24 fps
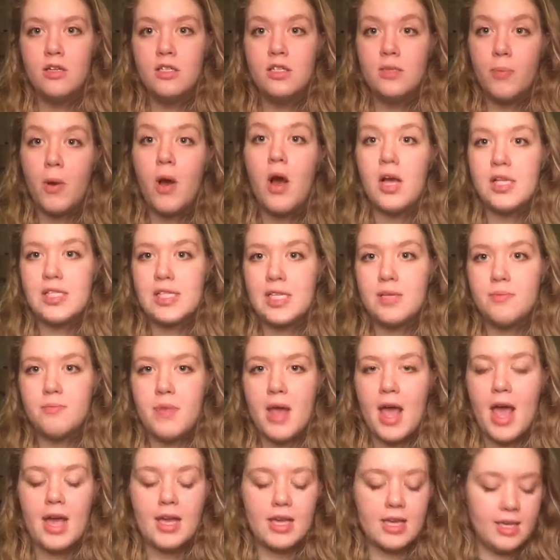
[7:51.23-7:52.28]
deposit
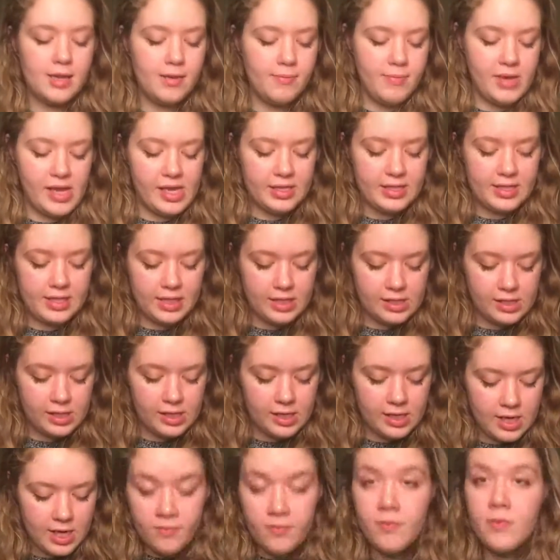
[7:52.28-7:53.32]
back,
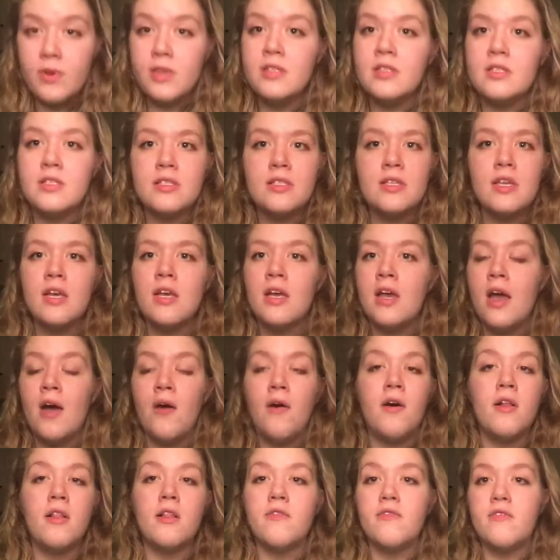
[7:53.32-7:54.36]
basically. Once
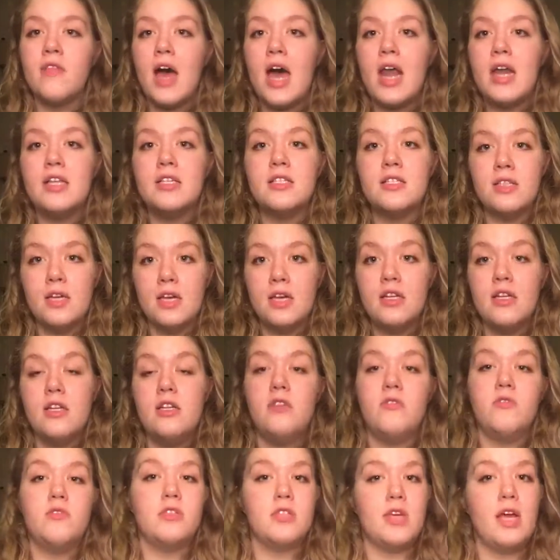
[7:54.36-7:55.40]
all of that is done
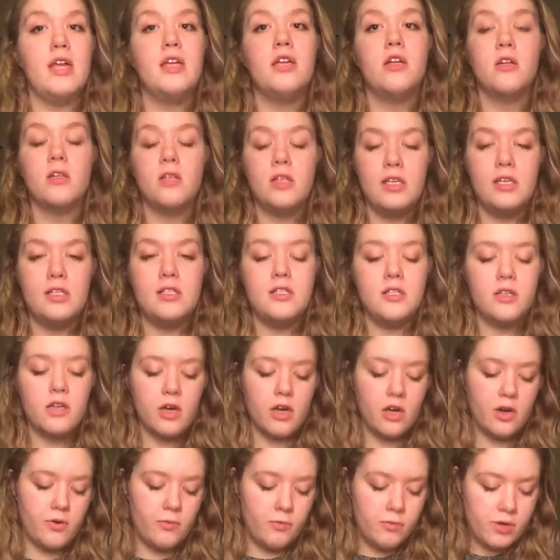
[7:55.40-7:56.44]
and you sign your lease, you're
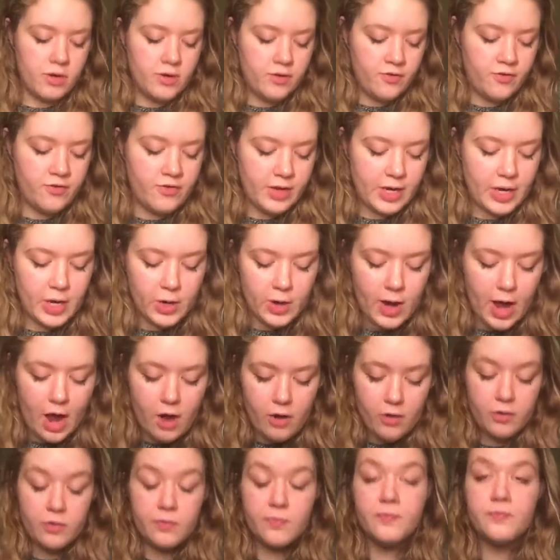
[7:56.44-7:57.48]
going to want to figure
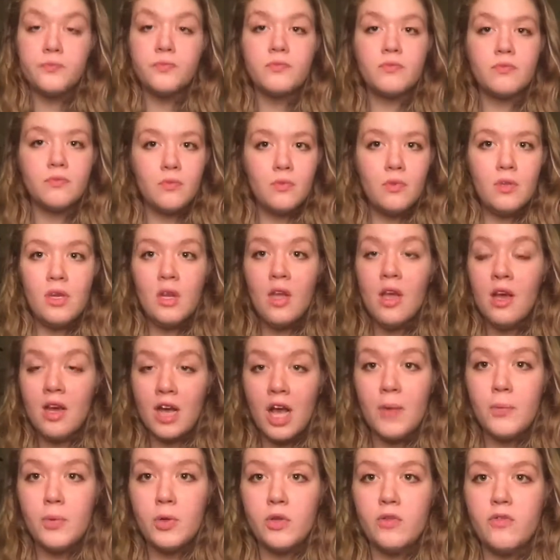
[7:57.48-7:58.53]
out a
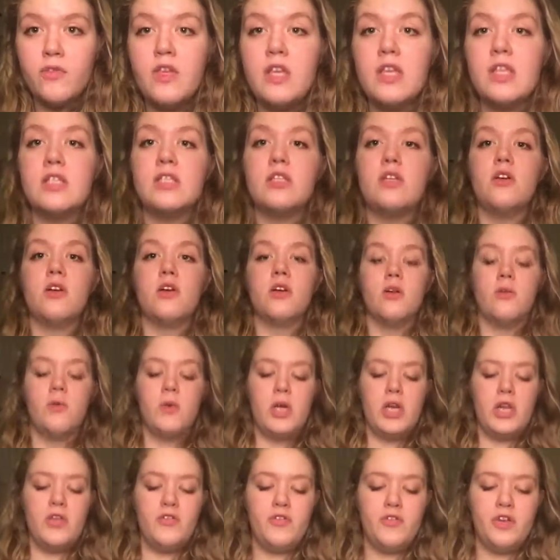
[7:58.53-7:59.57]
couple of things. So you're going to
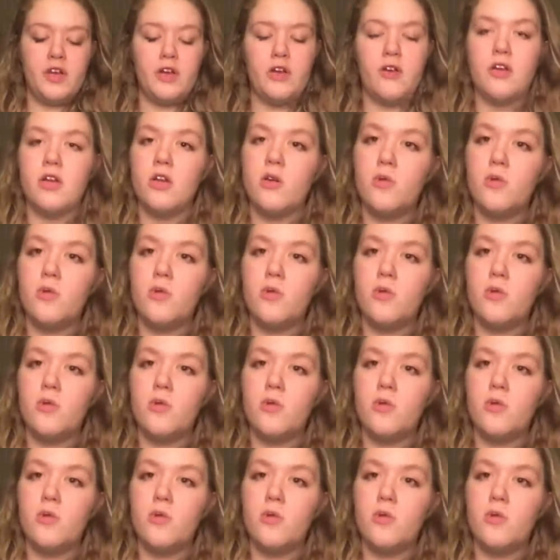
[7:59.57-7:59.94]
want to figure out